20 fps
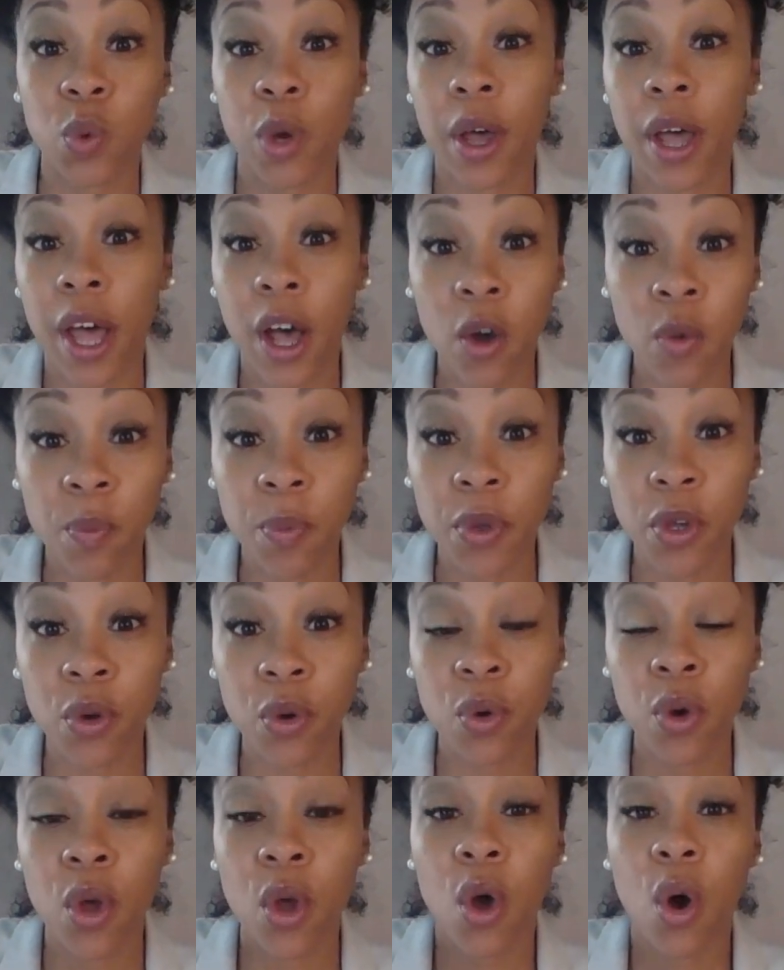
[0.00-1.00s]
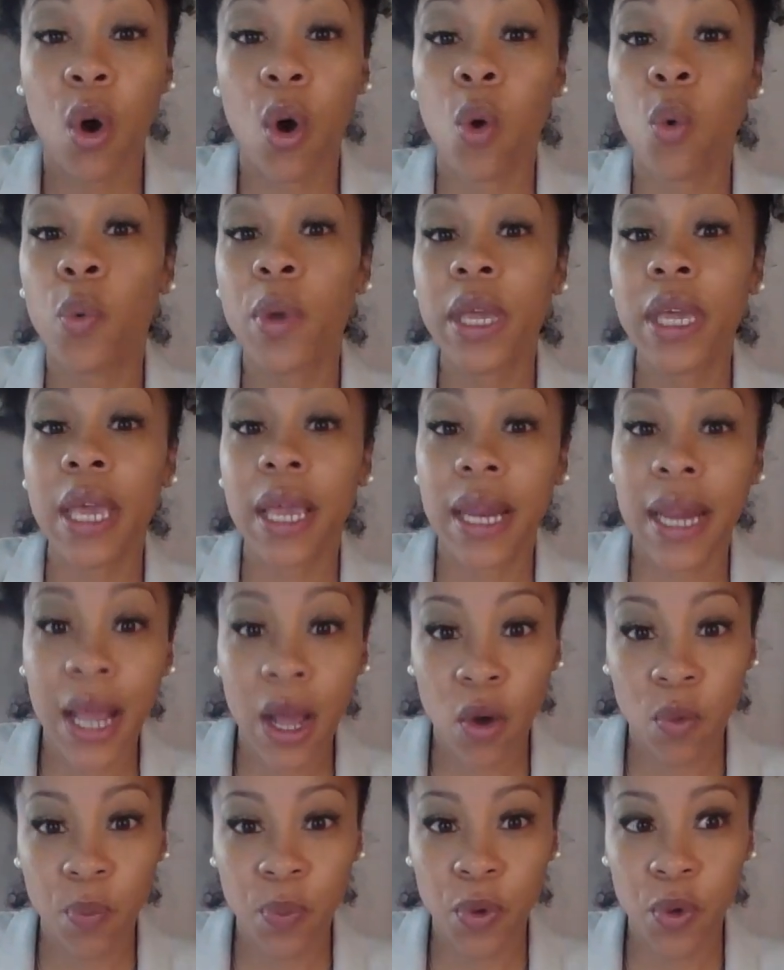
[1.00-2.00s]
will help you or we can
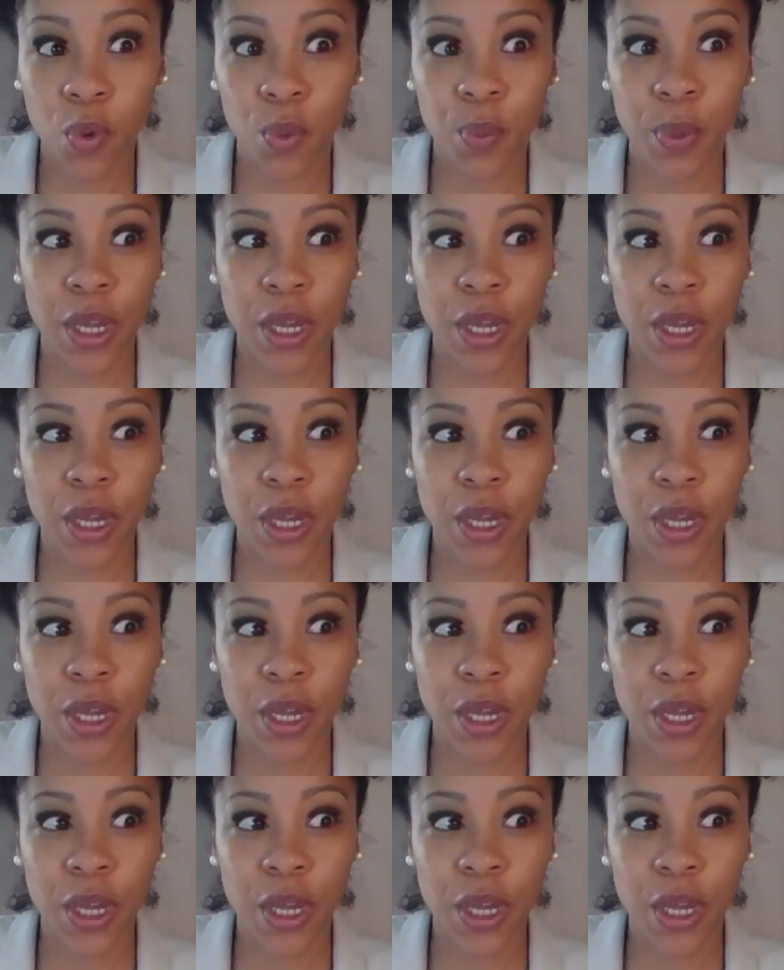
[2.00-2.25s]
help you,